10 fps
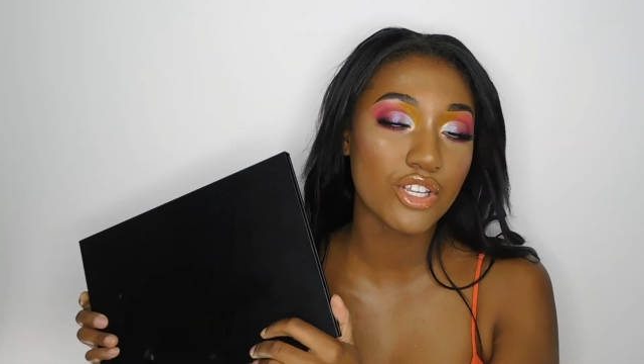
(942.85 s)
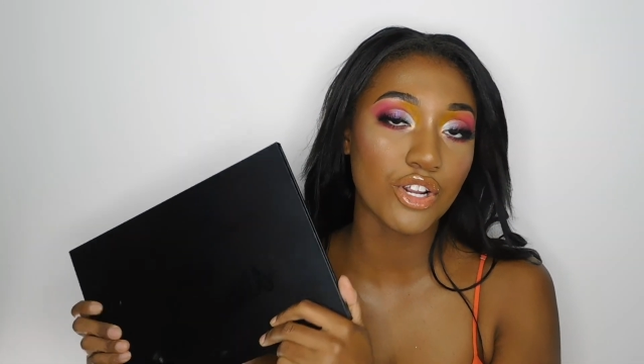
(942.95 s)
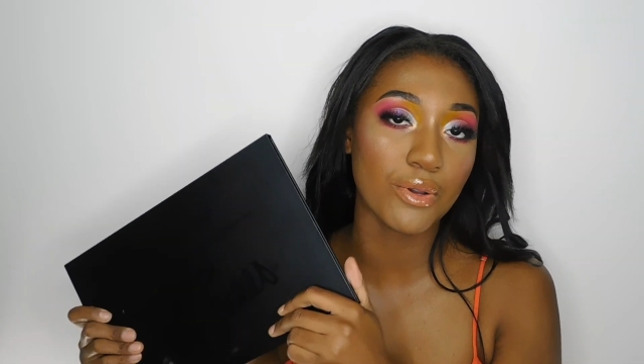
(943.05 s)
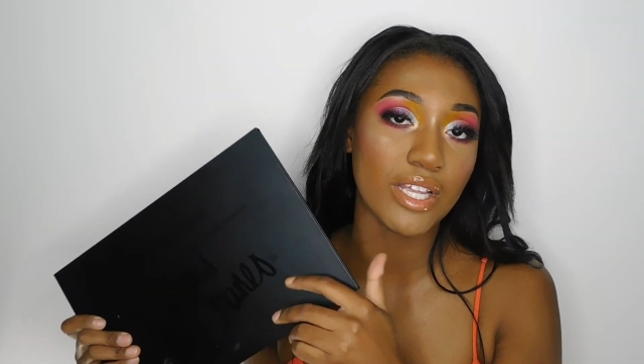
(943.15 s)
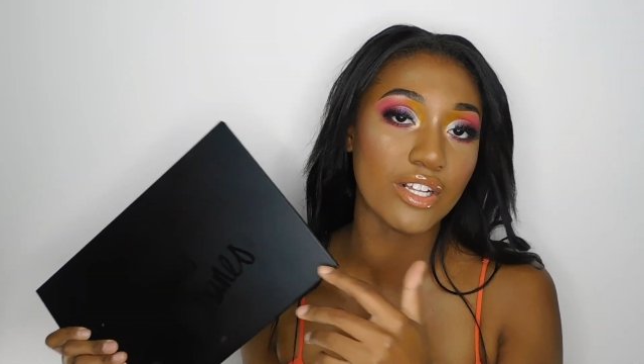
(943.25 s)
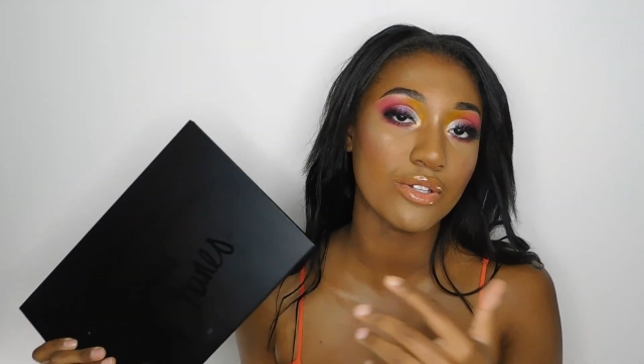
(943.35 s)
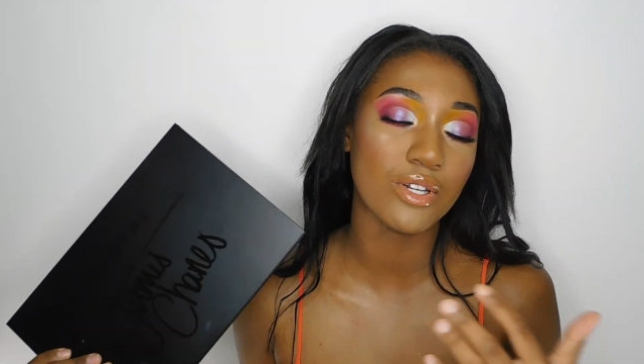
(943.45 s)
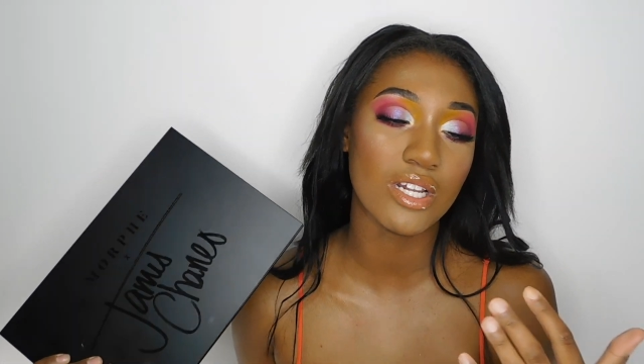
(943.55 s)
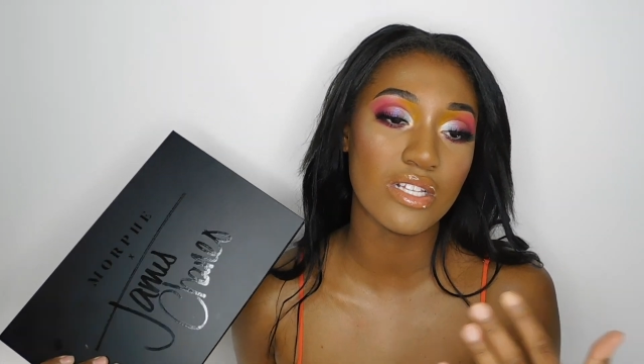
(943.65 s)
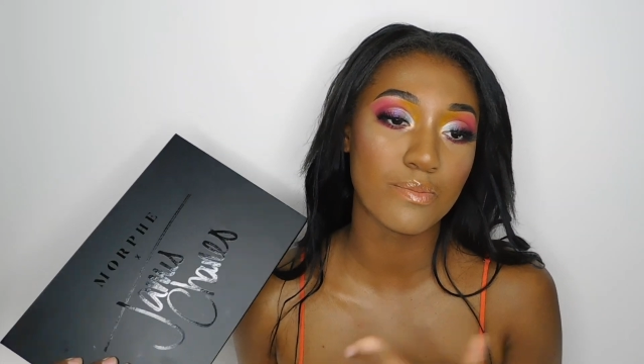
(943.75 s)
You know, he
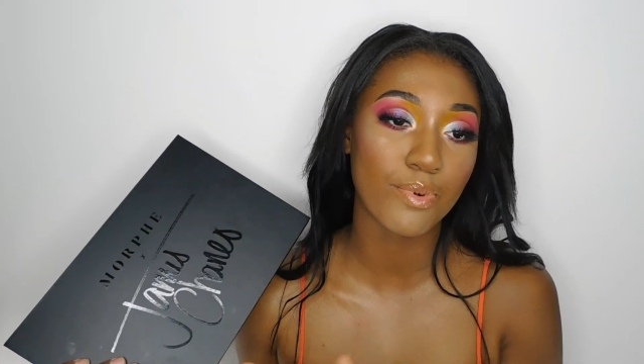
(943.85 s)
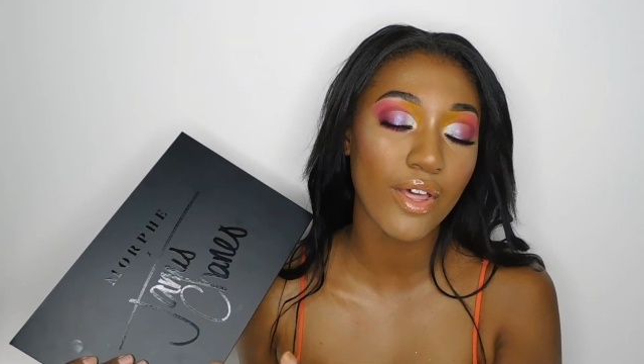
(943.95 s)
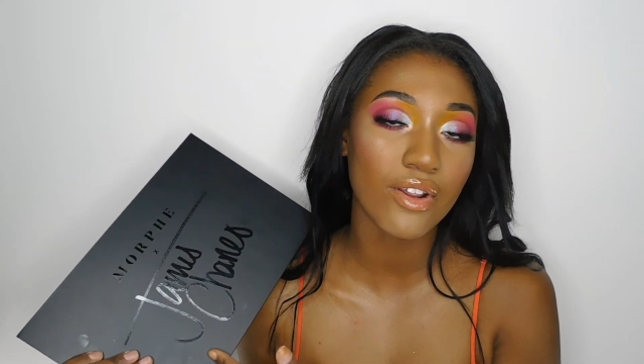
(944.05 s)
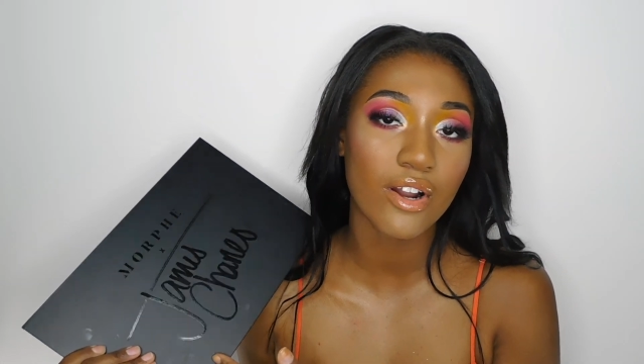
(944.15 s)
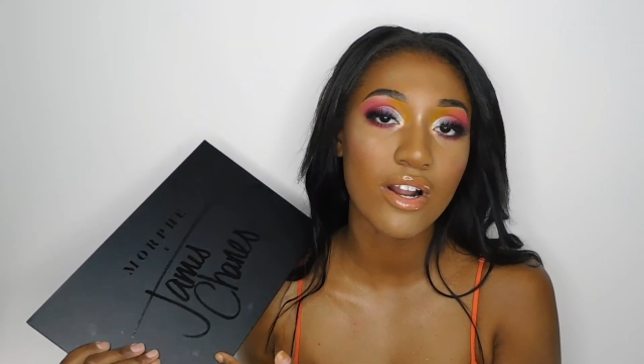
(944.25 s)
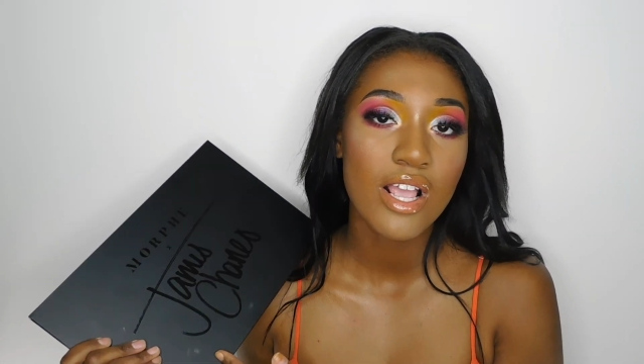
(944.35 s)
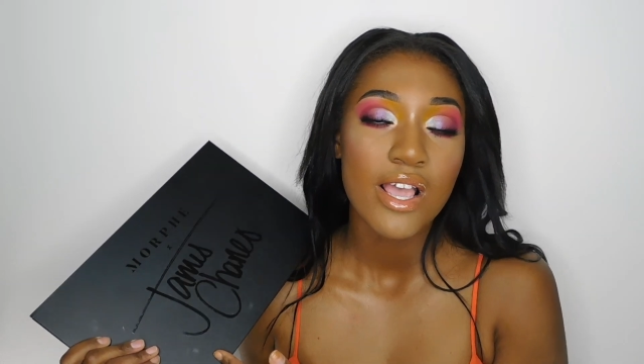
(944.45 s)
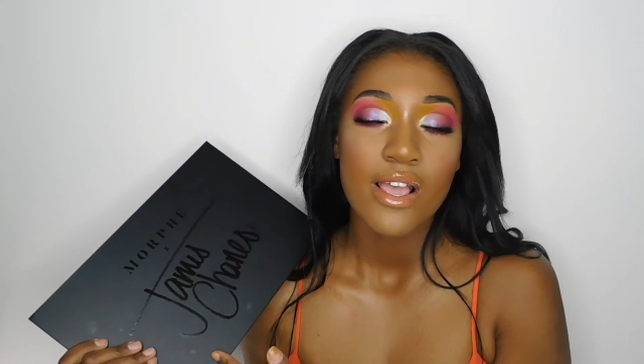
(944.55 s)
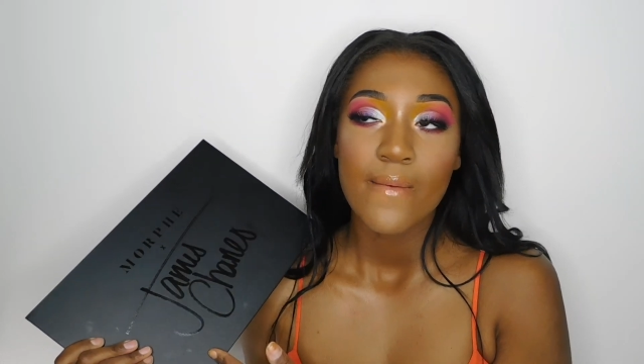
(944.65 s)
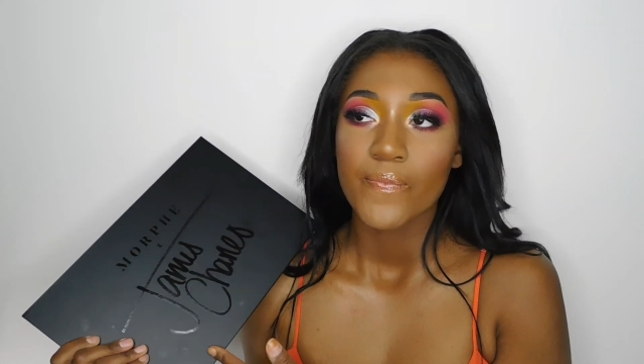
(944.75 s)
included his brother,
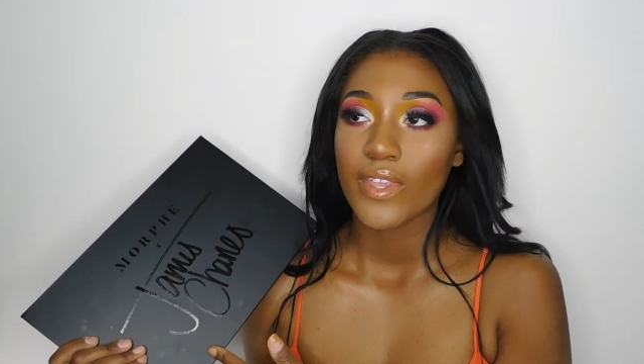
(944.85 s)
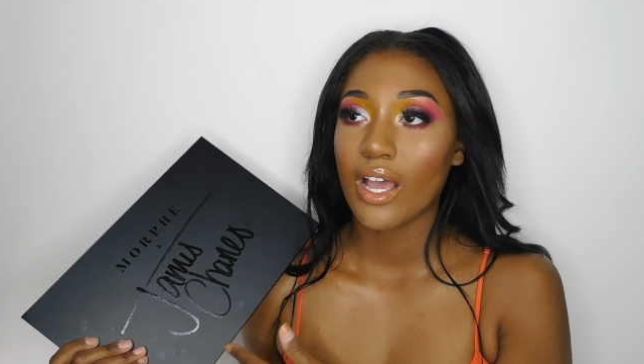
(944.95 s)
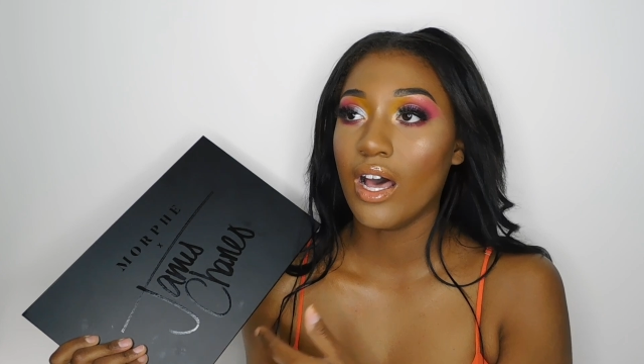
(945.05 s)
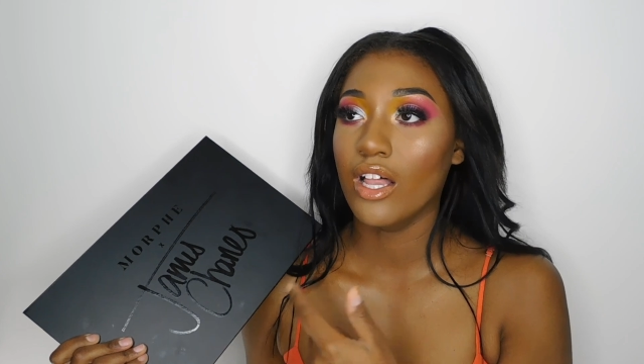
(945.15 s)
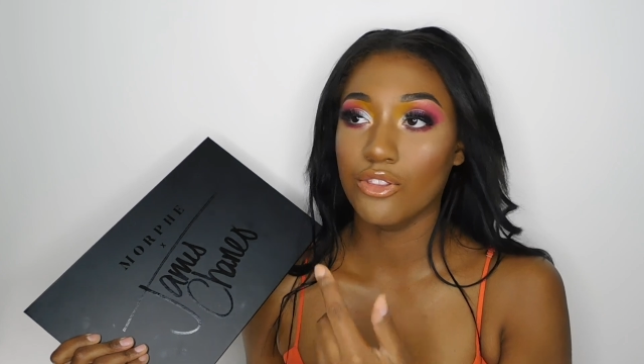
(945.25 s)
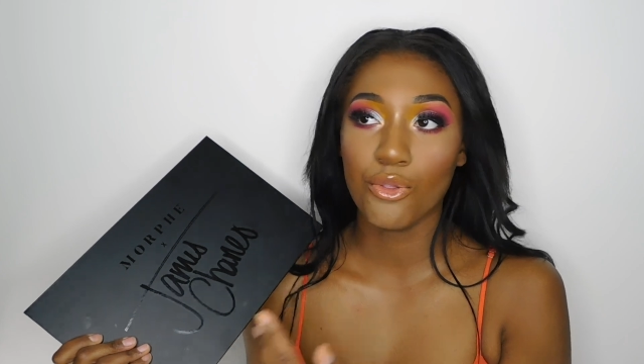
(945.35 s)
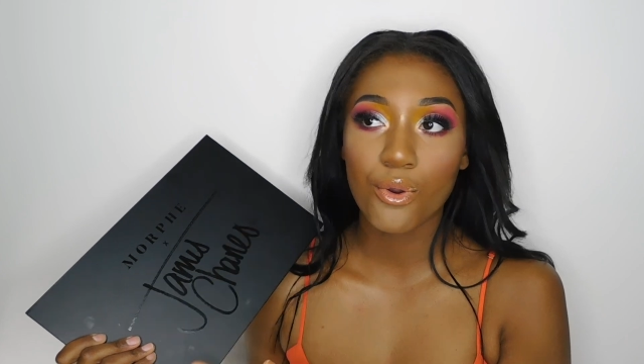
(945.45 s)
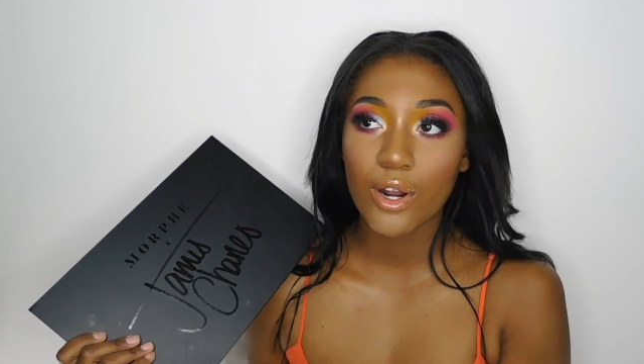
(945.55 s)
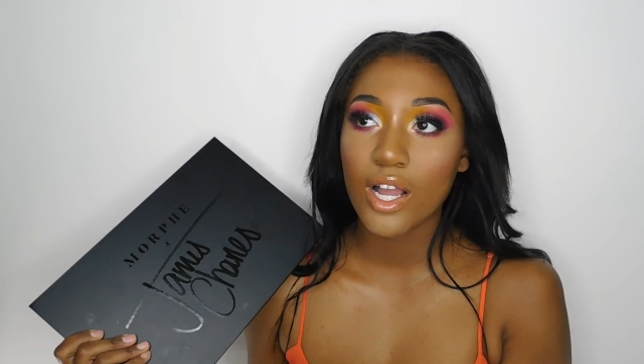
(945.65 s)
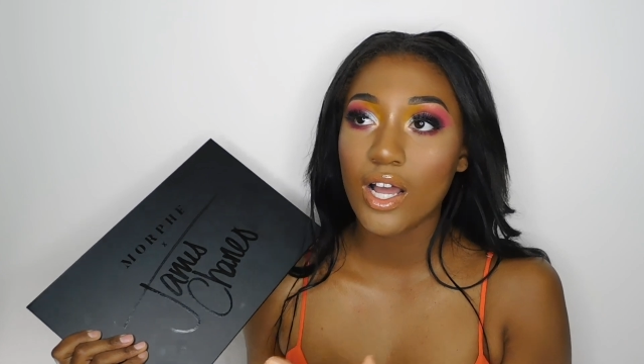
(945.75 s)

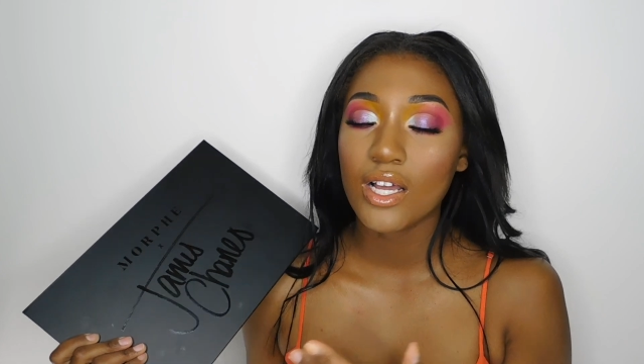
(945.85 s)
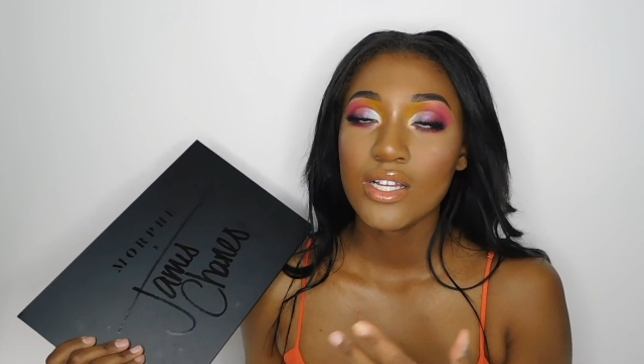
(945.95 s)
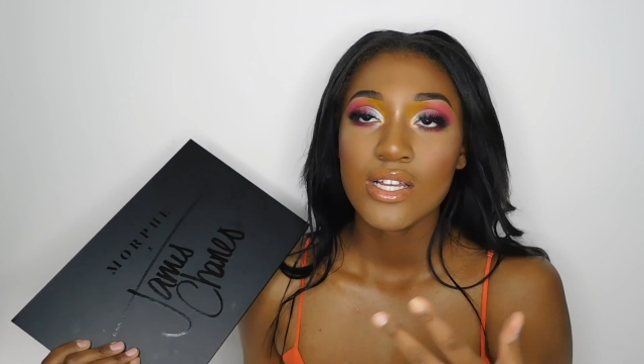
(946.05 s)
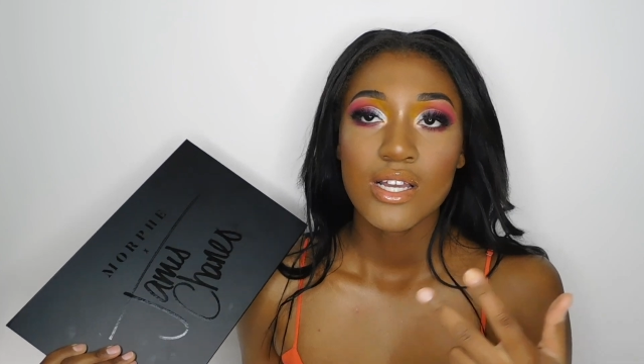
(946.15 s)
Laura,